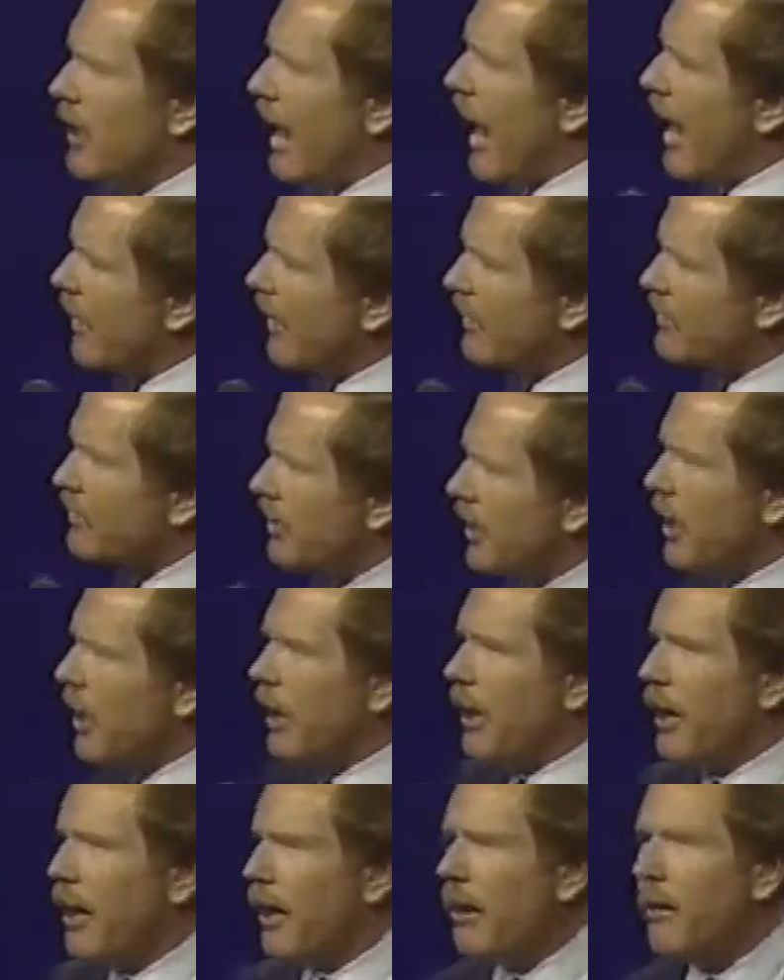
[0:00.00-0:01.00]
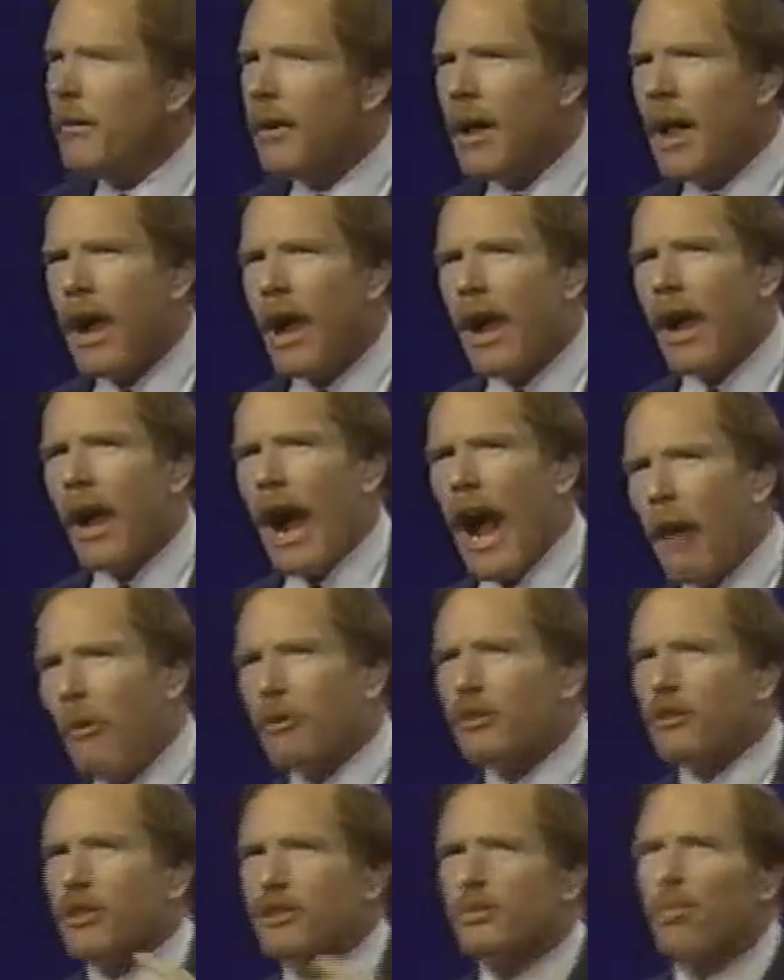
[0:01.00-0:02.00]
Glad to see you here. I
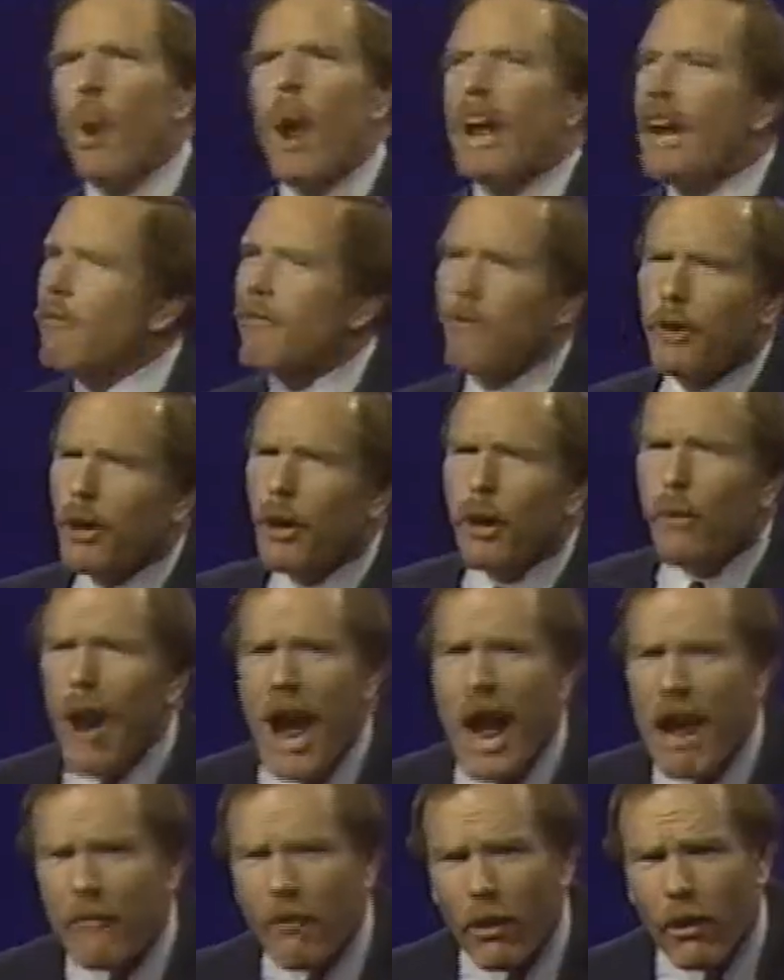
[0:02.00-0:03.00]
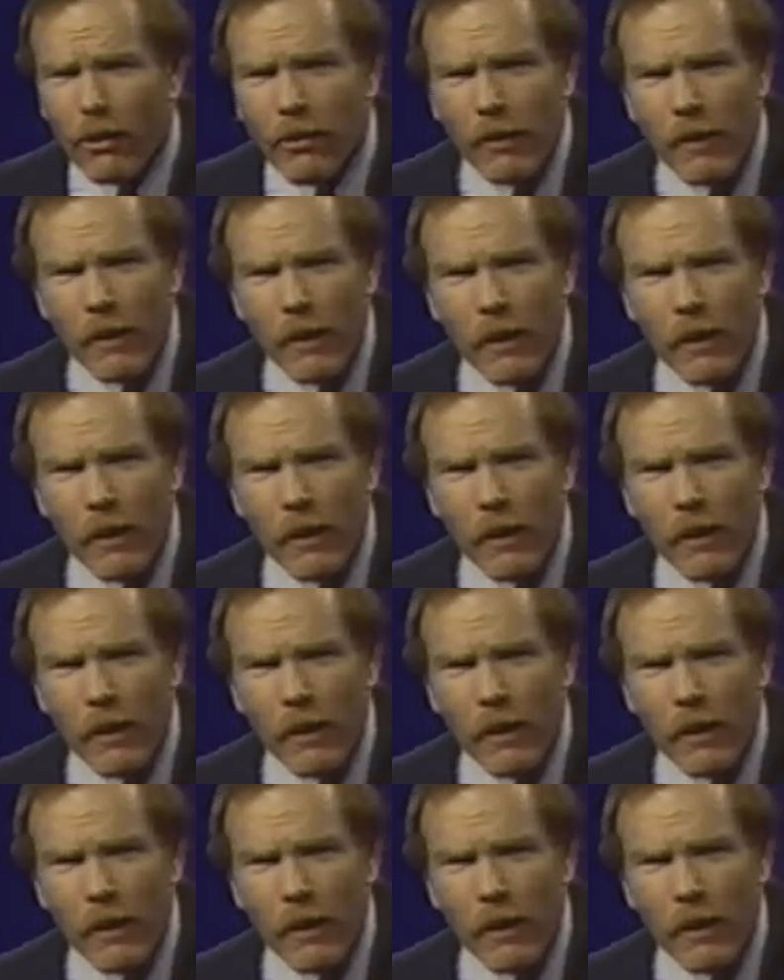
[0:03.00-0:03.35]
was just waiting for your arrival."